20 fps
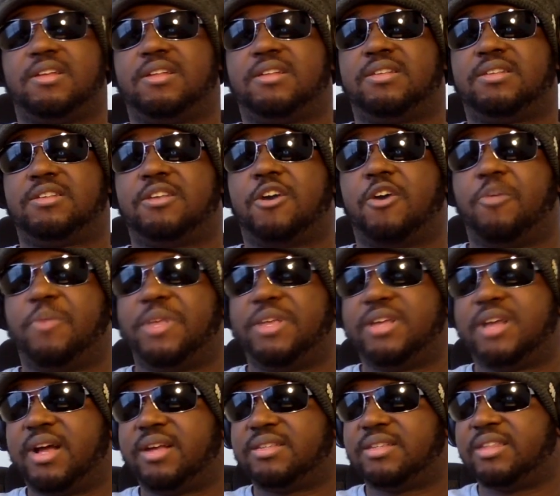So
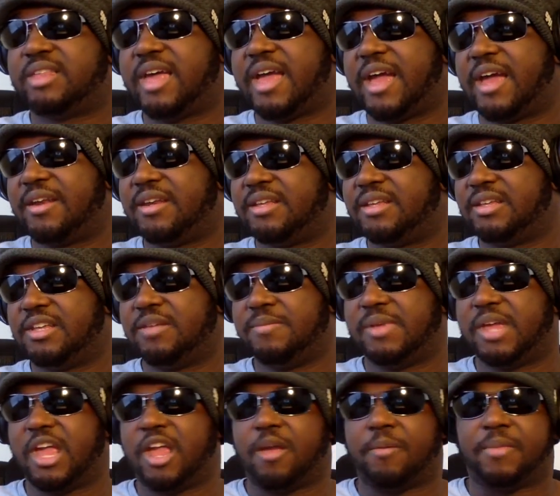because of that, he
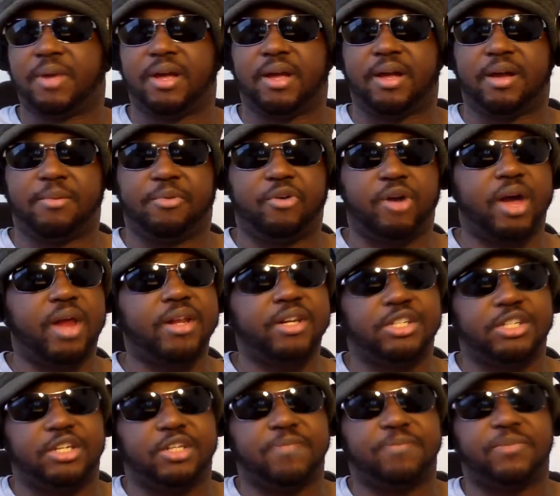became a
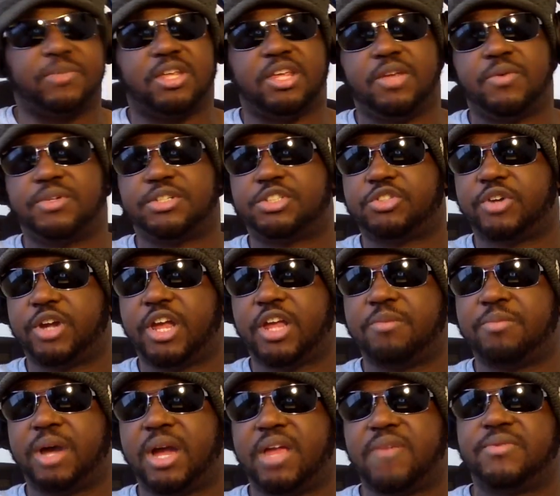prodigy. He was
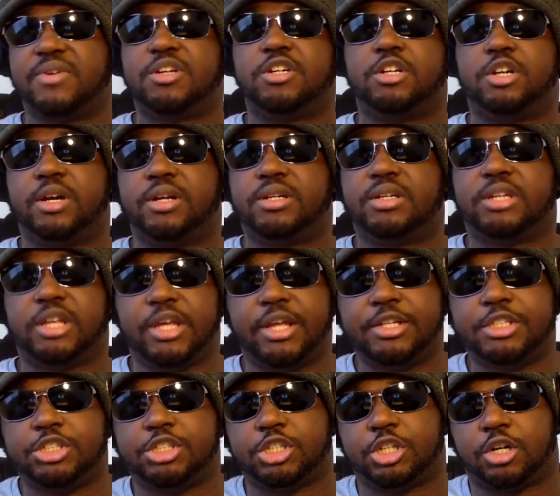trained by even a good
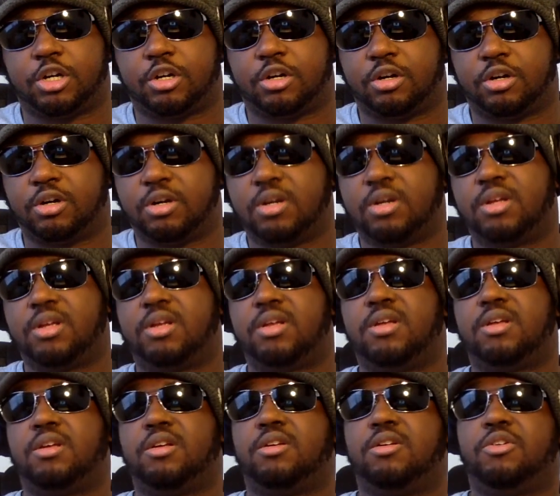teacher
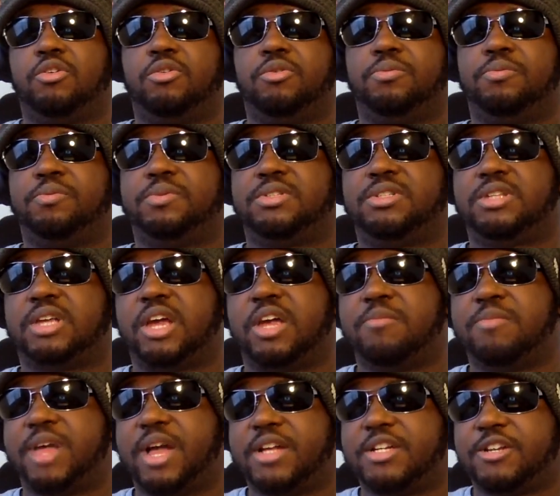who
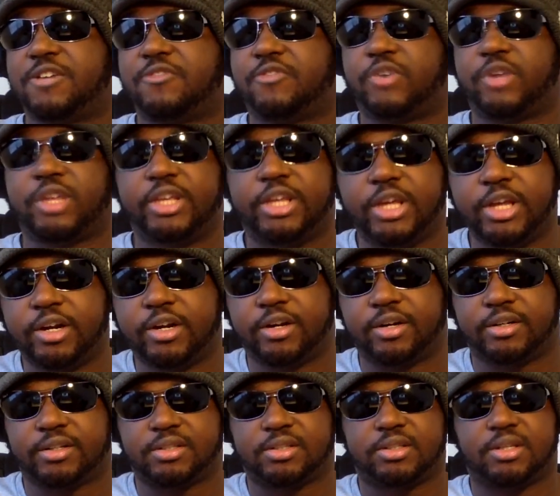studied magic for
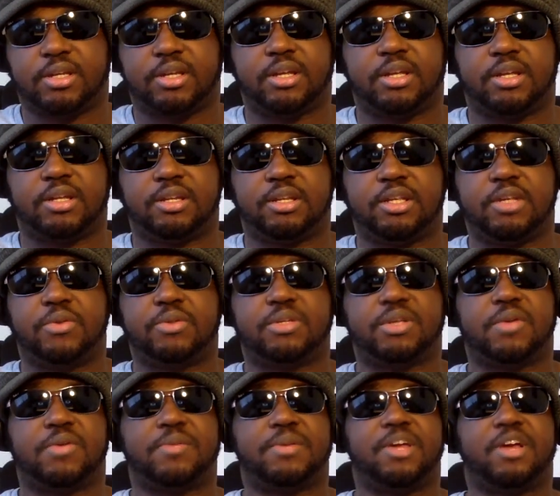years, and he was
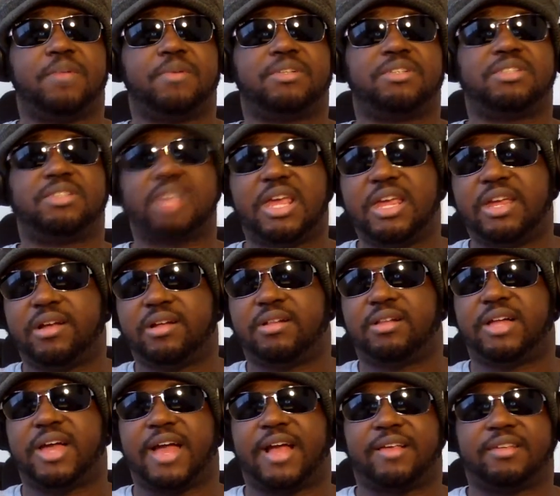able to become a saint
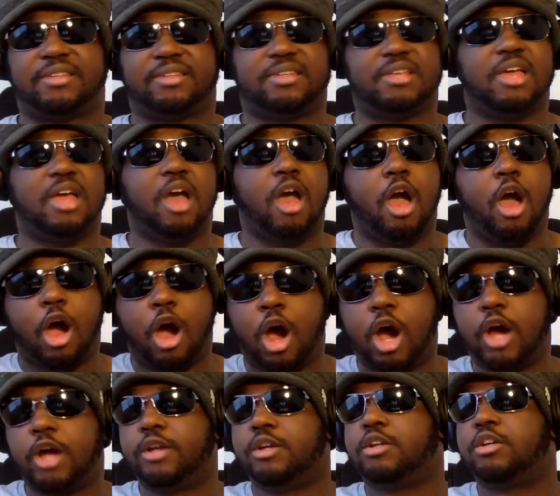class.
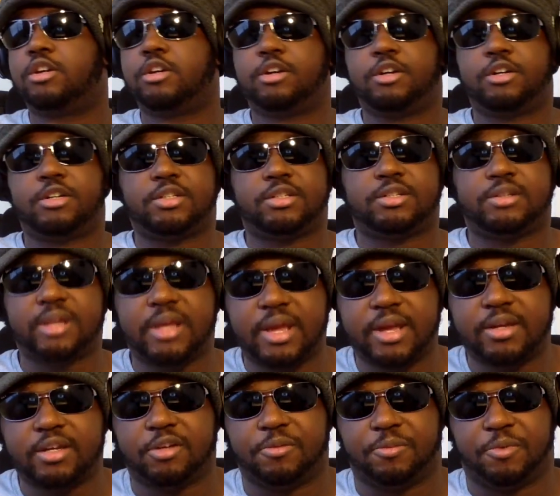
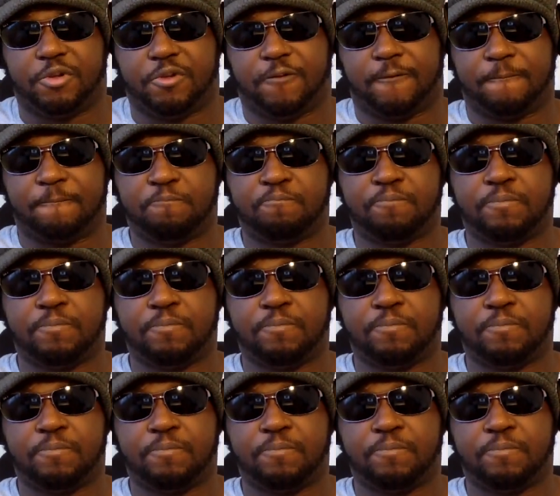Understandable.